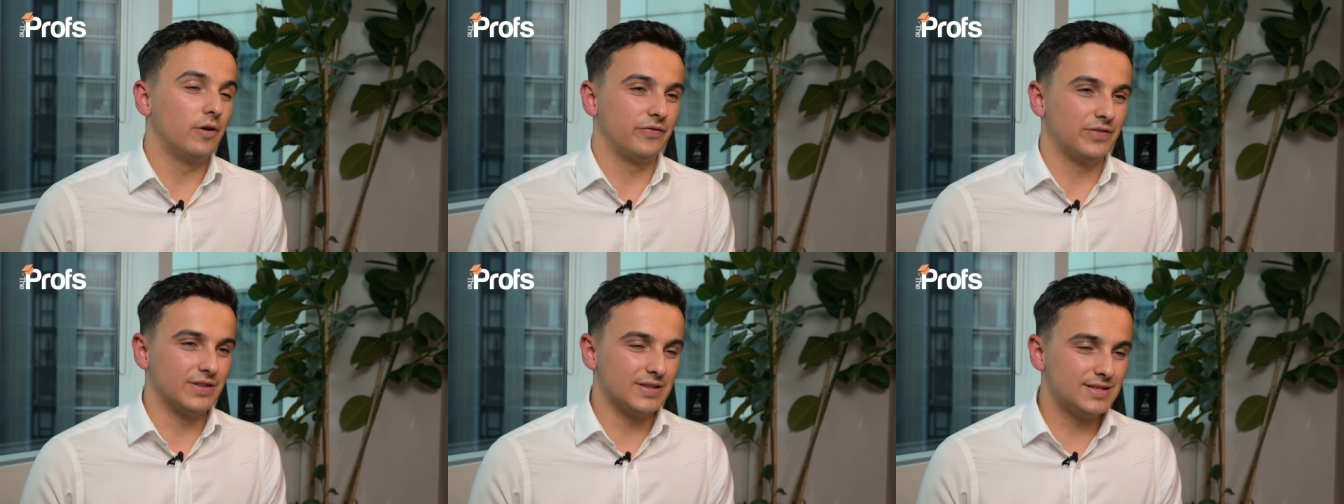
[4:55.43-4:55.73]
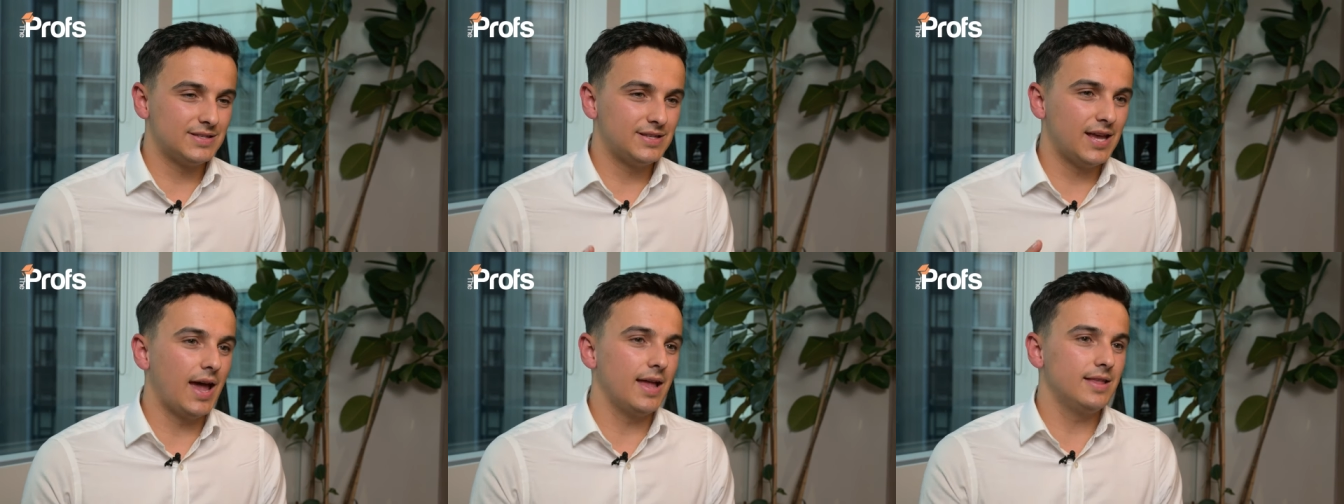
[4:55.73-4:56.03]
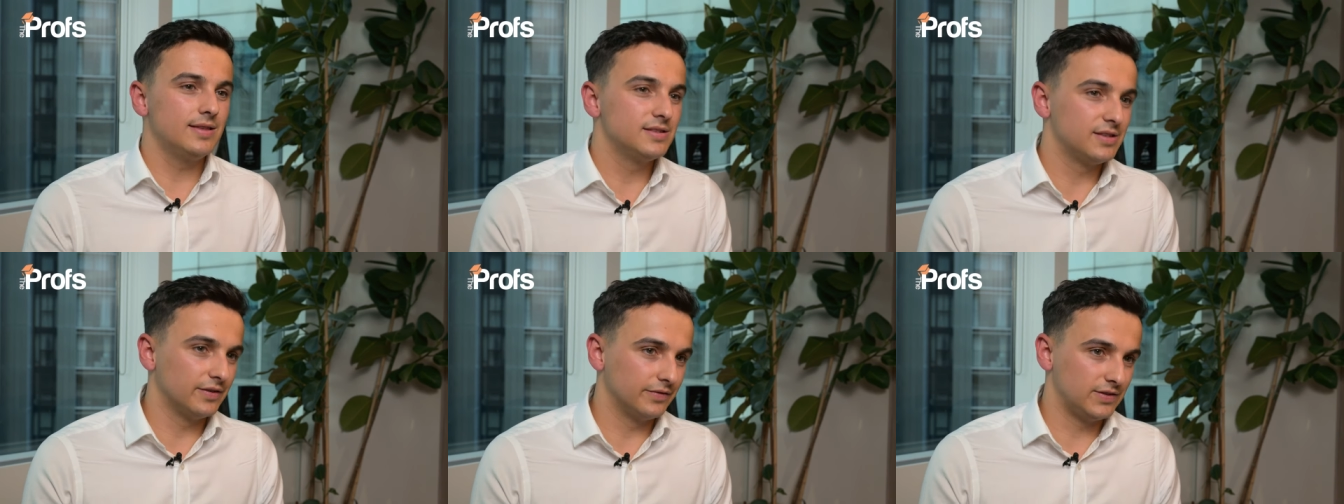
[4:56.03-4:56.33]
of the
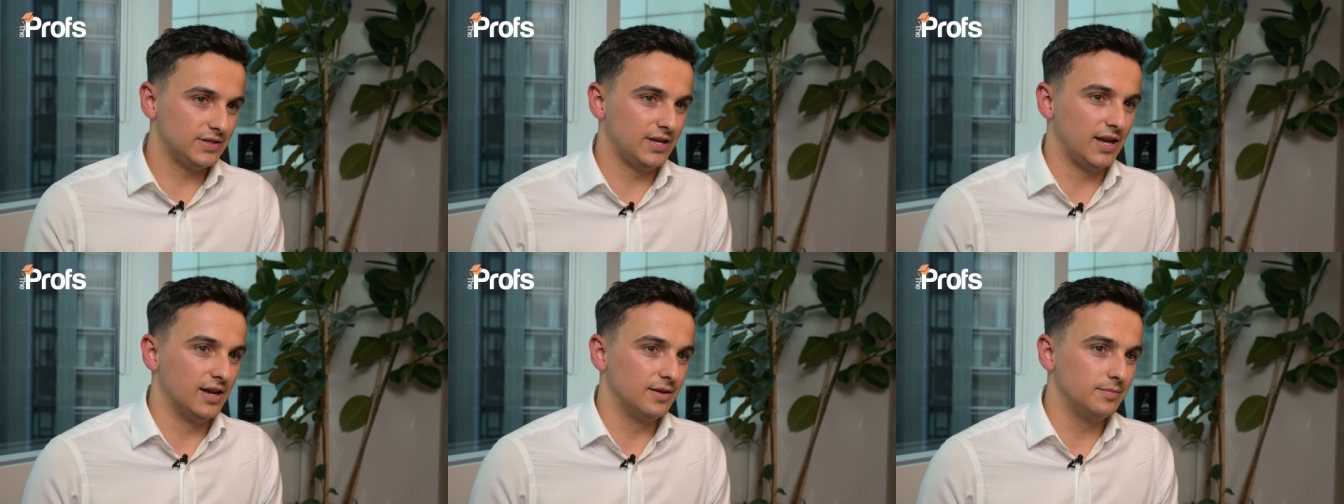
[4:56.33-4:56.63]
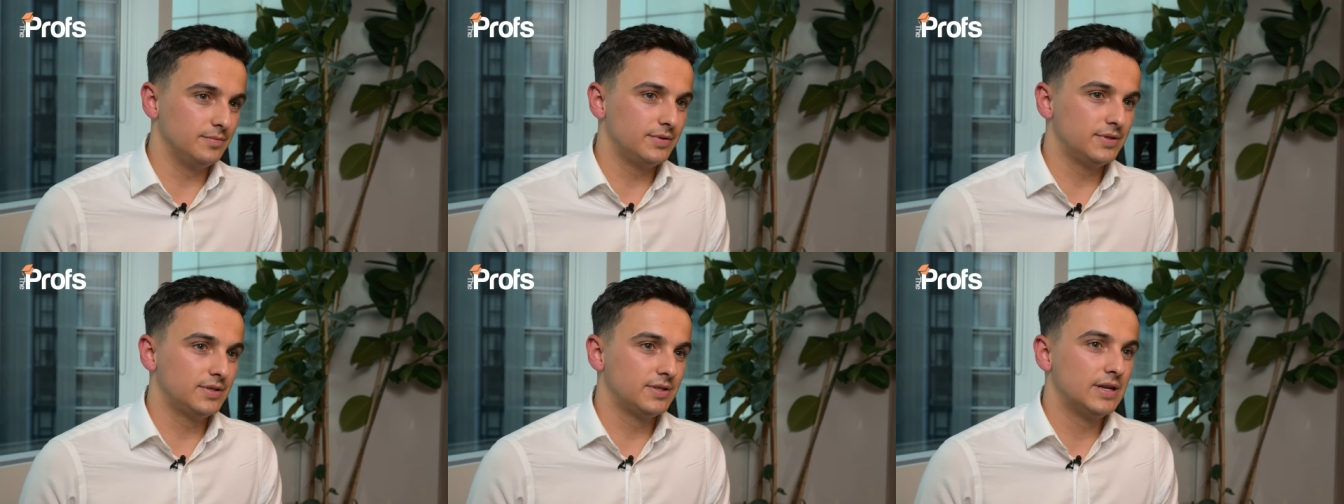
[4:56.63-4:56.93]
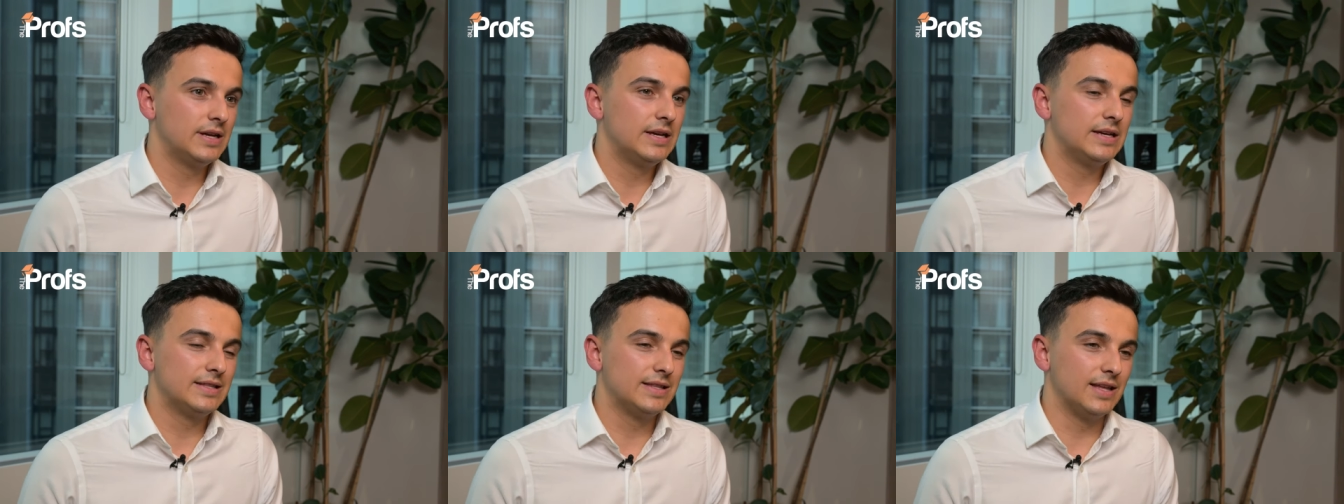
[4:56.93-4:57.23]
tens of
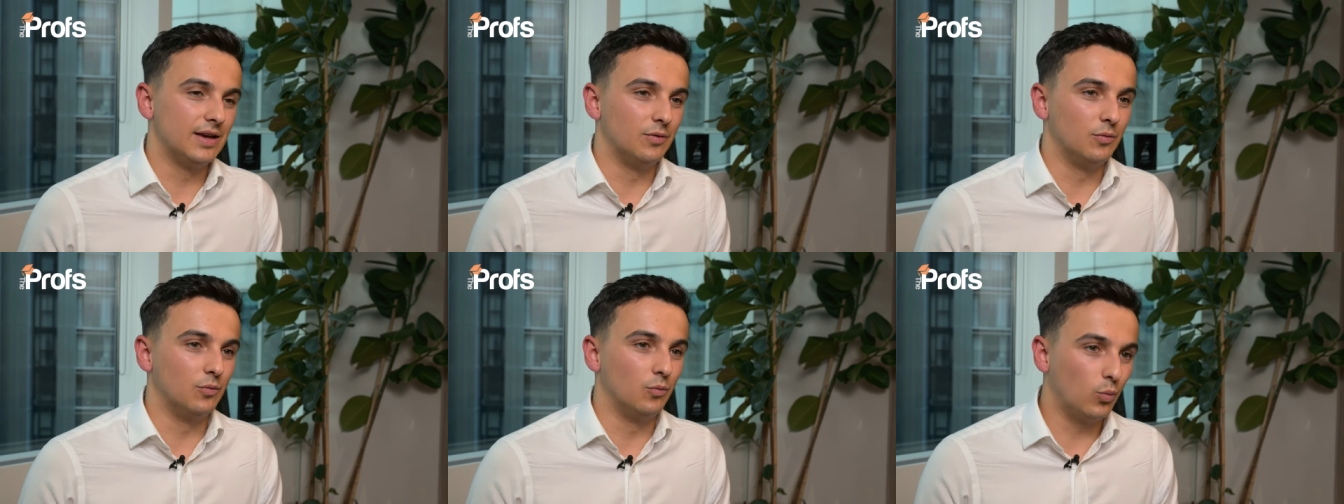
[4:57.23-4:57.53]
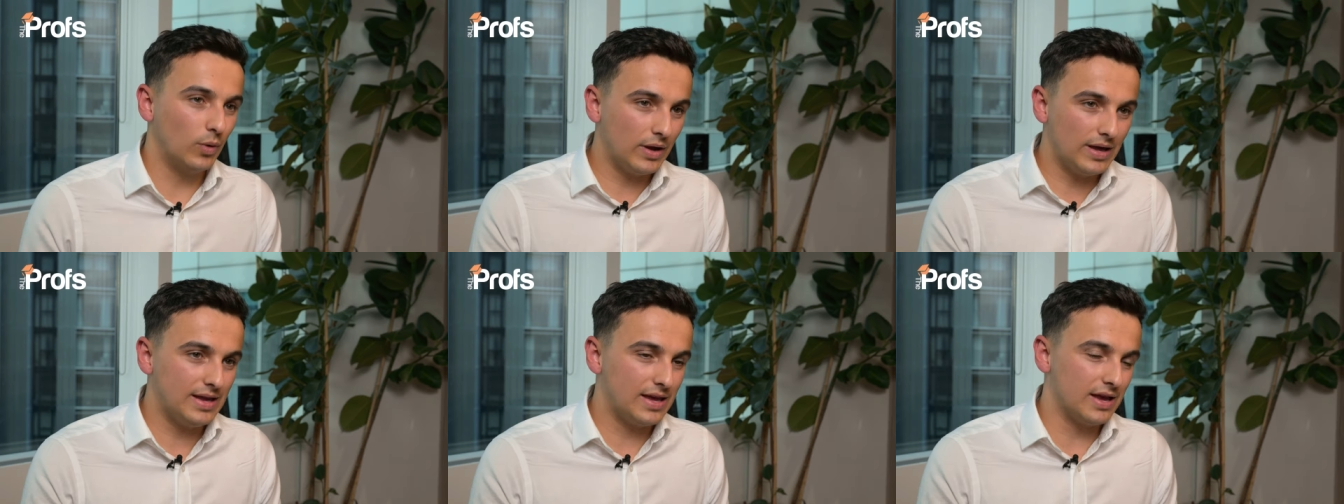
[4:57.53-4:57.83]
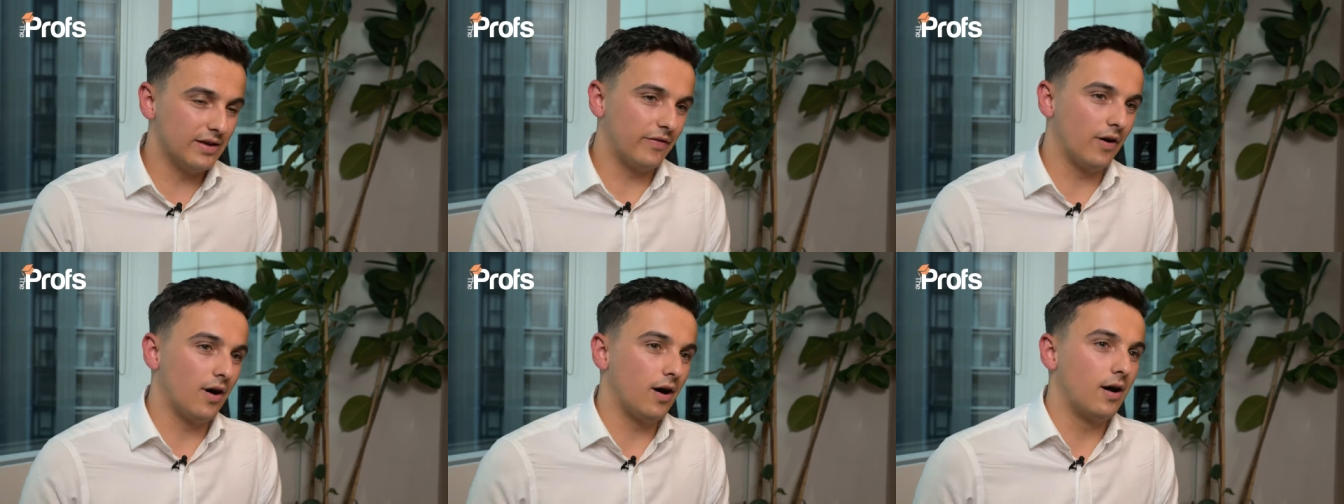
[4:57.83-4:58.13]
tips that we
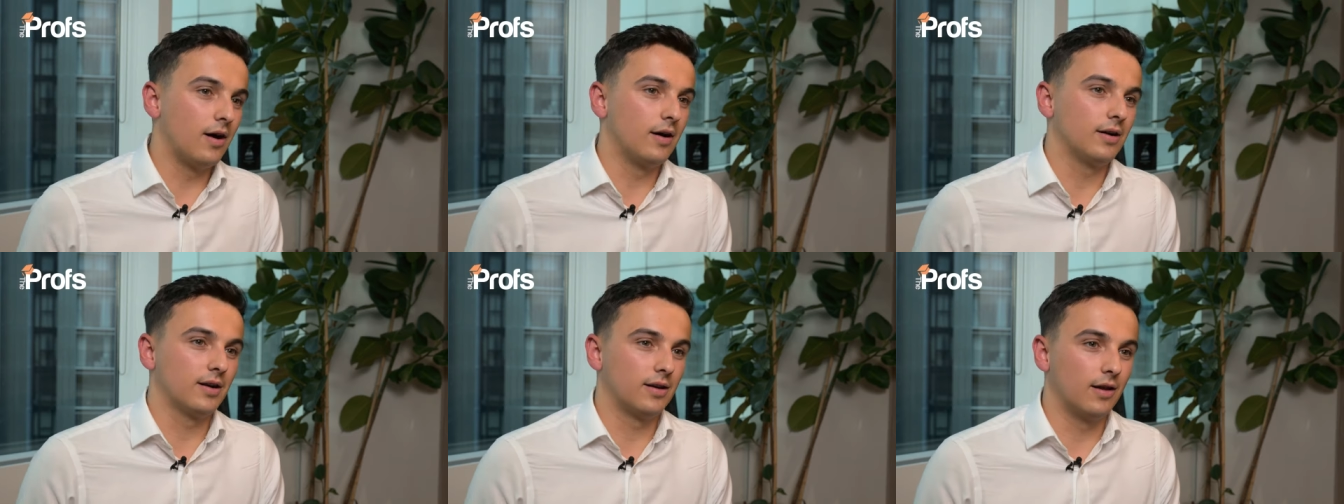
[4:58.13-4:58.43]
give our